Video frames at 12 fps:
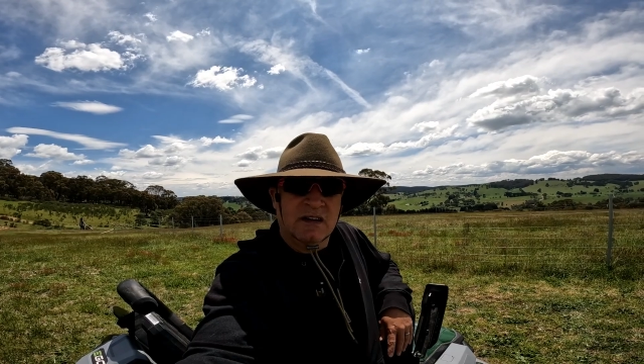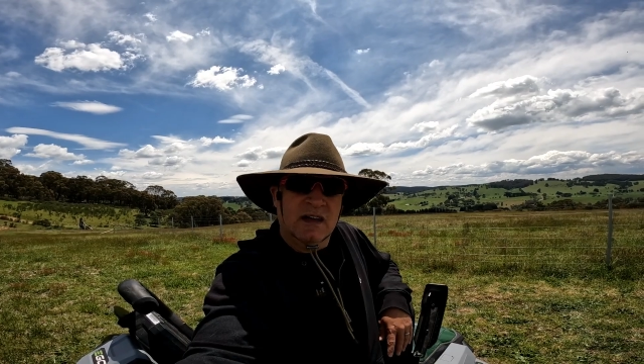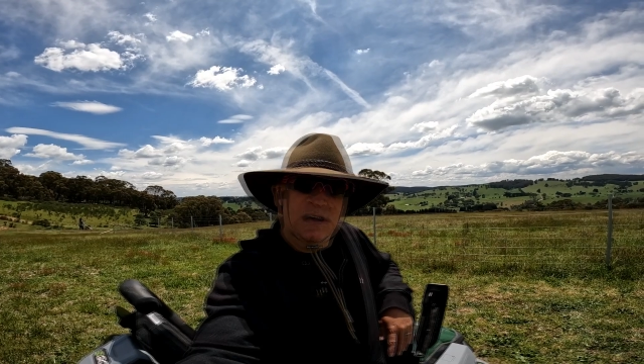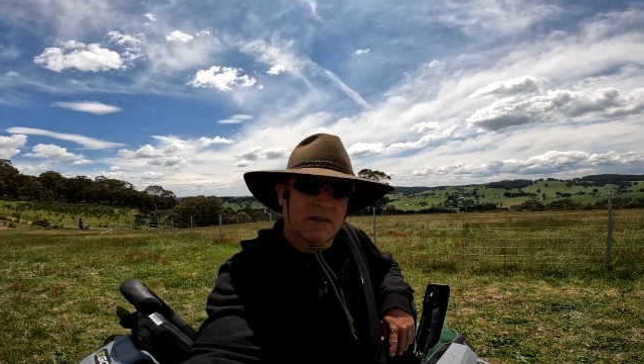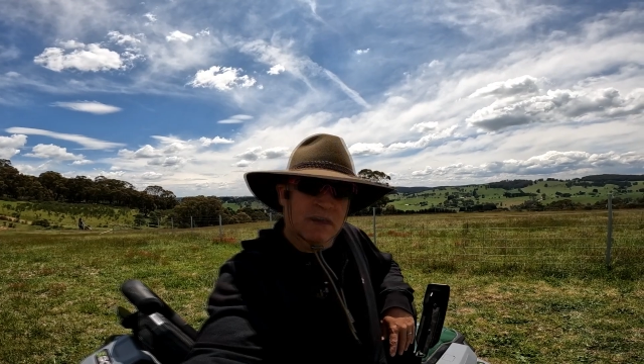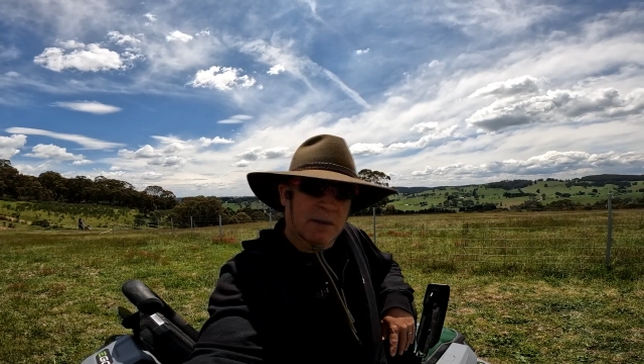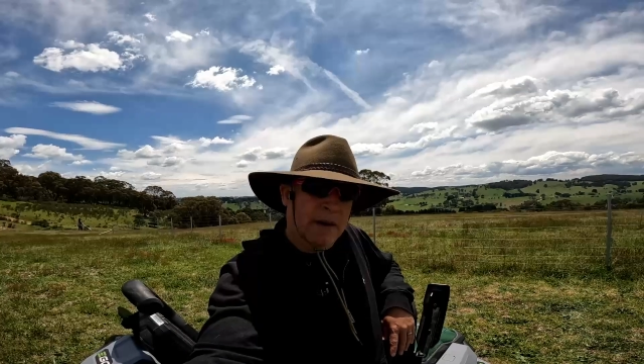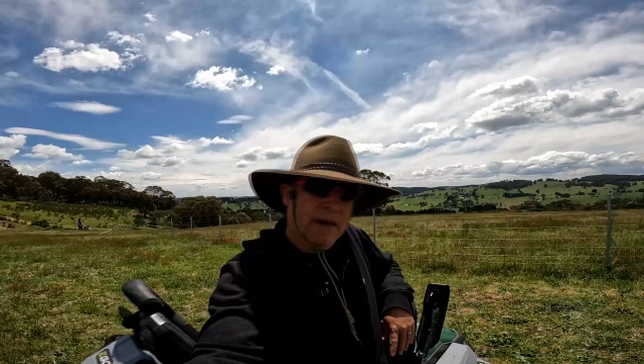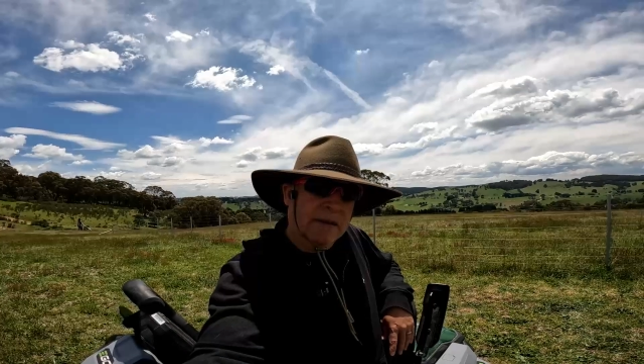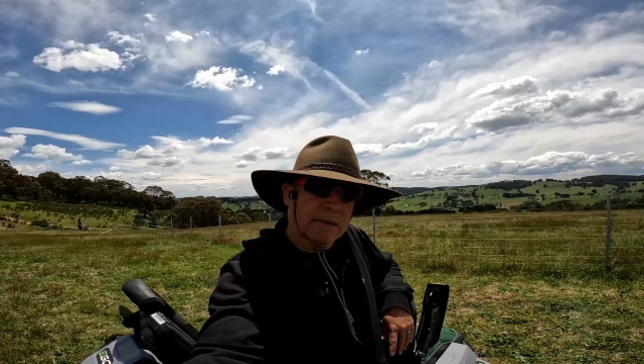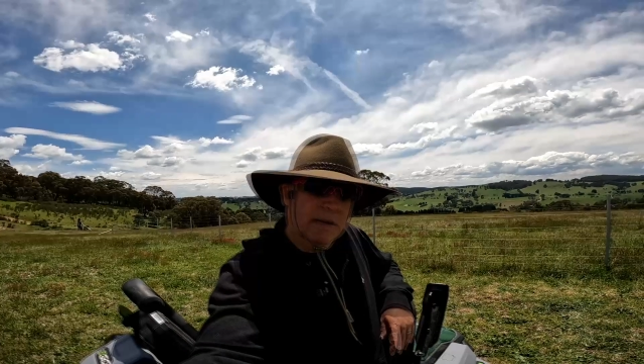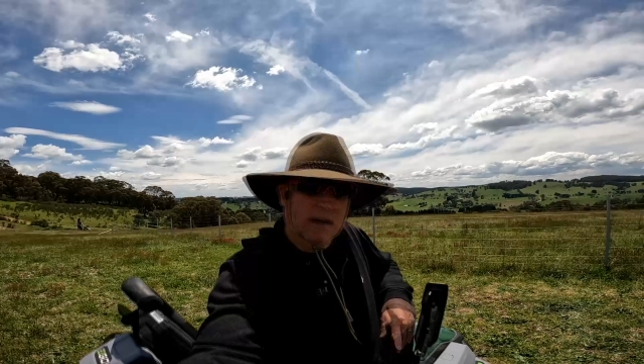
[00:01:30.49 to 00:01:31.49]
Even a
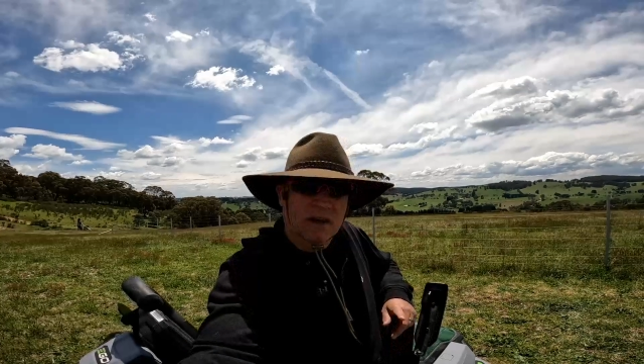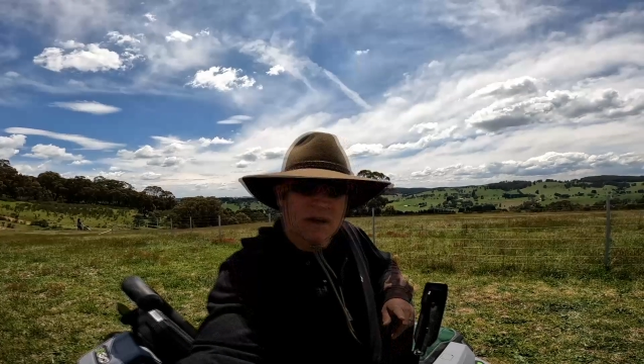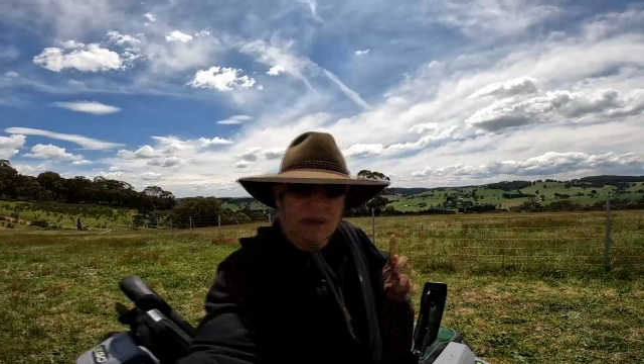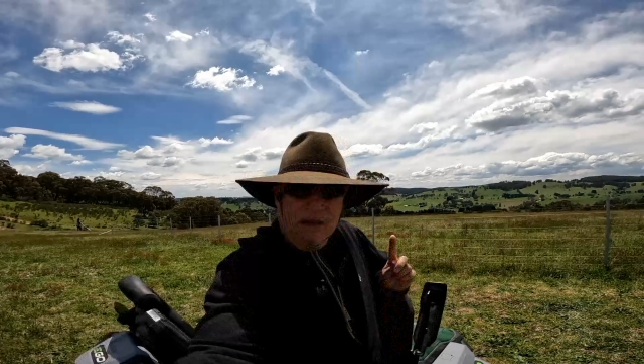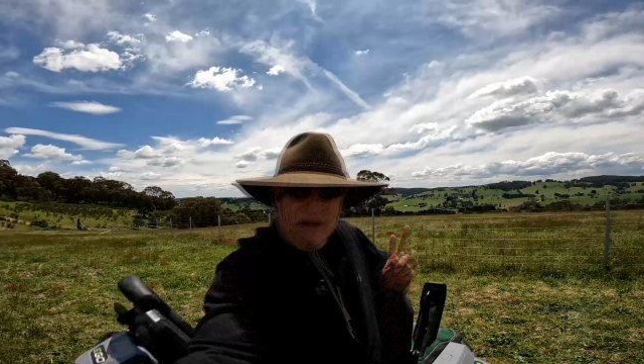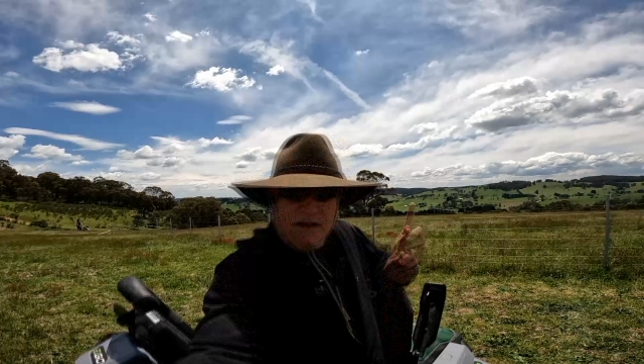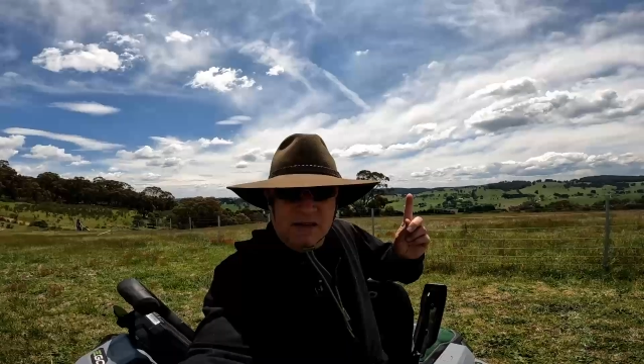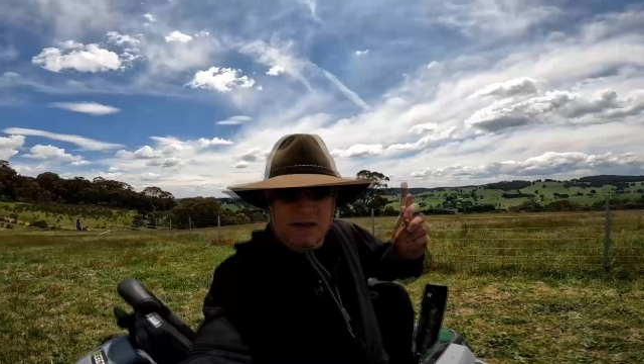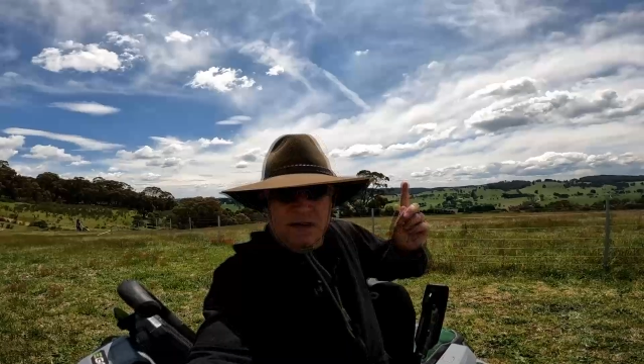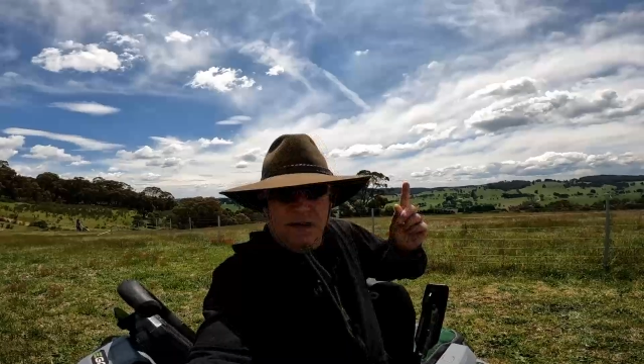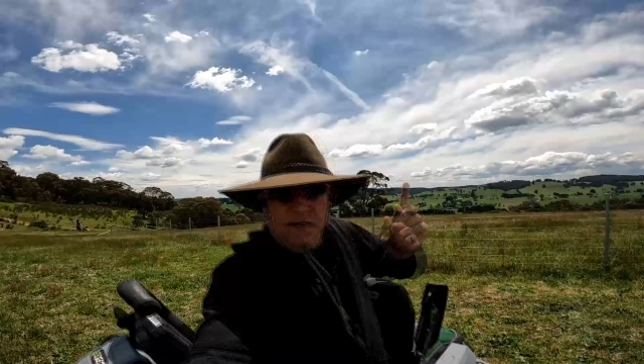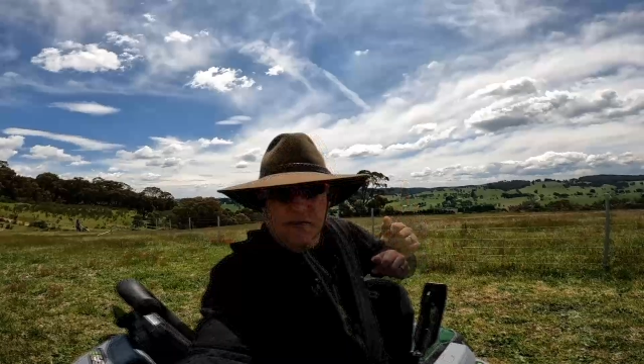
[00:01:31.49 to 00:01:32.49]
panoramic glass
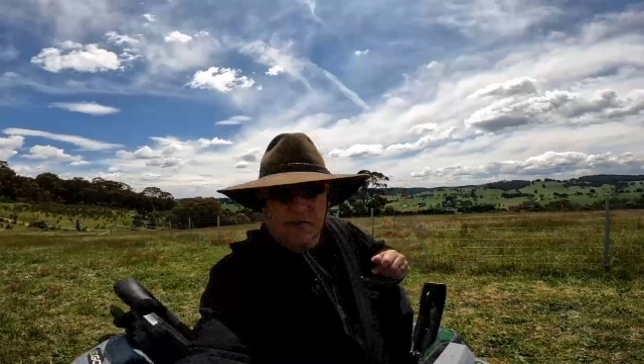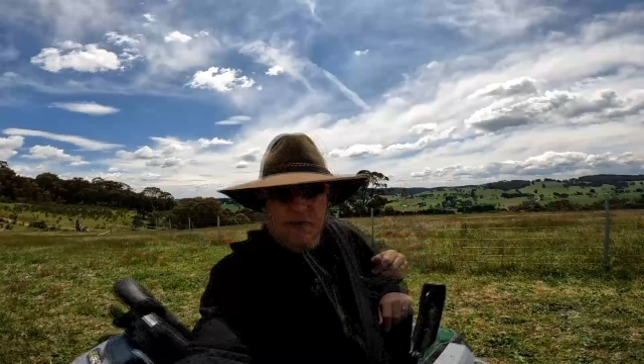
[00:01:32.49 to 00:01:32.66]
sunroof